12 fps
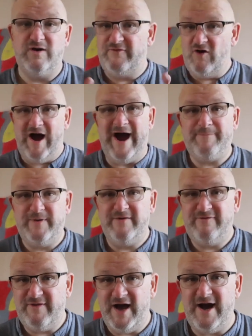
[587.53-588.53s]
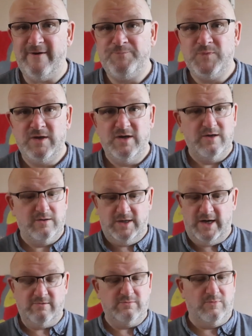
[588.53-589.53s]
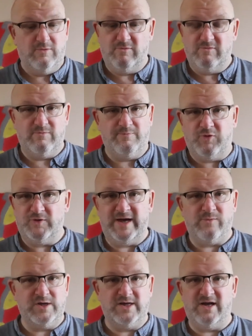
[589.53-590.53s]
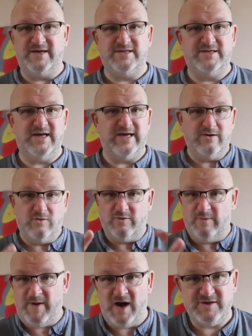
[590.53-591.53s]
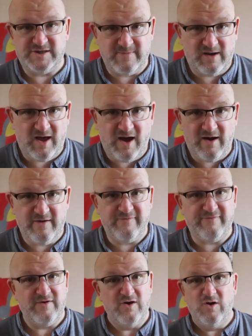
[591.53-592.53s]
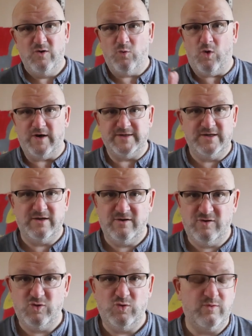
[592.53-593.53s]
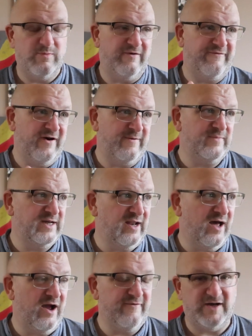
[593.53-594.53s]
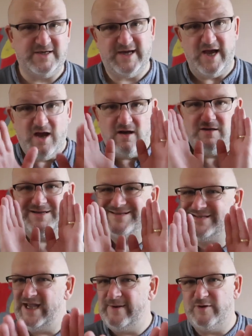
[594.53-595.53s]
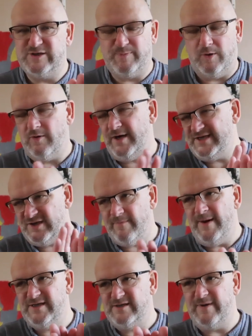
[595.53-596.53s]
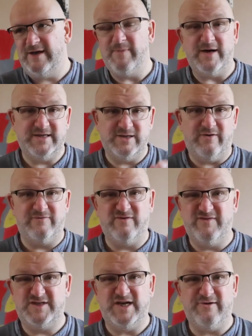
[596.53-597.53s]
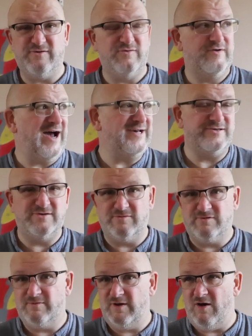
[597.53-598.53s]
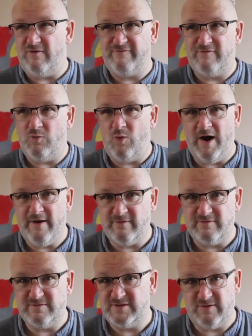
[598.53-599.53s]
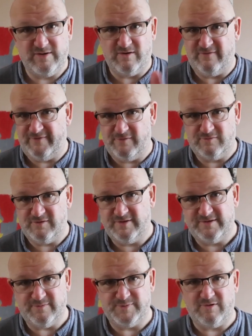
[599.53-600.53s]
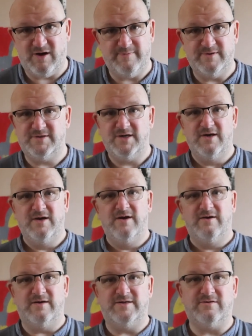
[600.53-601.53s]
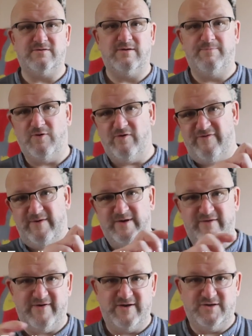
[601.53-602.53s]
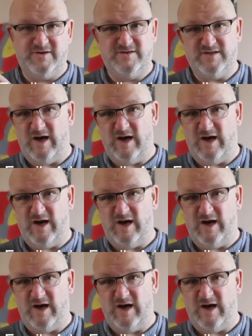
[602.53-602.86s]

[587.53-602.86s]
If you're happy for that, you know, put down what you'd like to see, other parts of my life, what I do, my family life. Like I say, seamless plug, it's not meant to be, but I do have another channel that hasn't done a lot for a while. It's only got a few hundred subscribers. It's called The Boar Family Adventures.